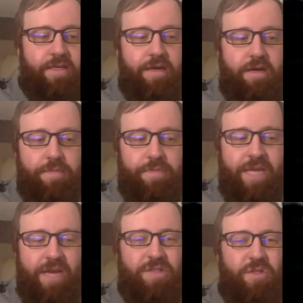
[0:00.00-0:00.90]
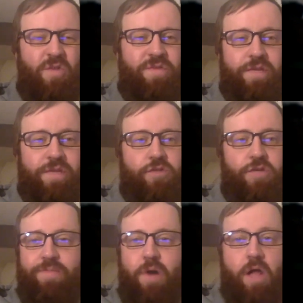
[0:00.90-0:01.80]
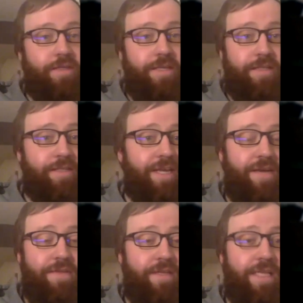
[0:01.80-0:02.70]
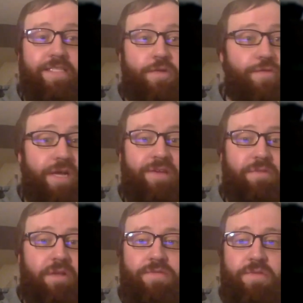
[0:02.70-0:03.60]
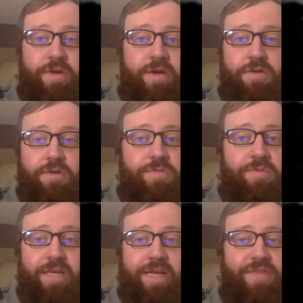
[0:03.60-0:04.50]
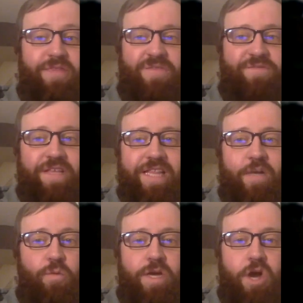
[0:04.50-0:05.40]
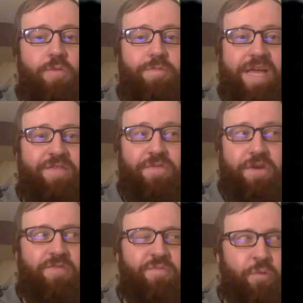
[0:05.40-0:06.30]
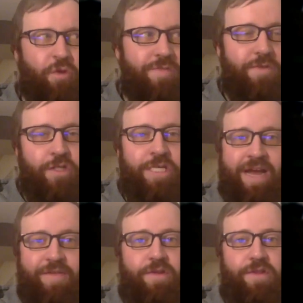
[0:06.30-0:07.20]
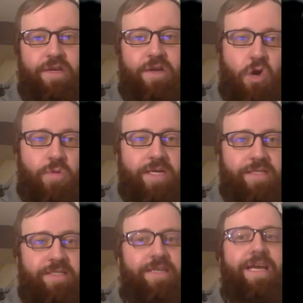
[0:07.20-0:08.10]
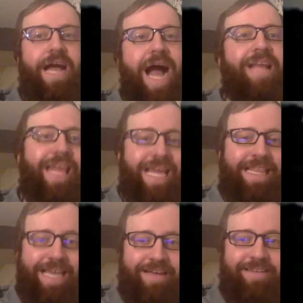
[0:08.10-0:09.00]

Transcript: Um, and also don't feel the need to drag politics into everything. That's another thing I've loved about our group. Like I, I feel like we all make fun of pretty much everything always. I like that.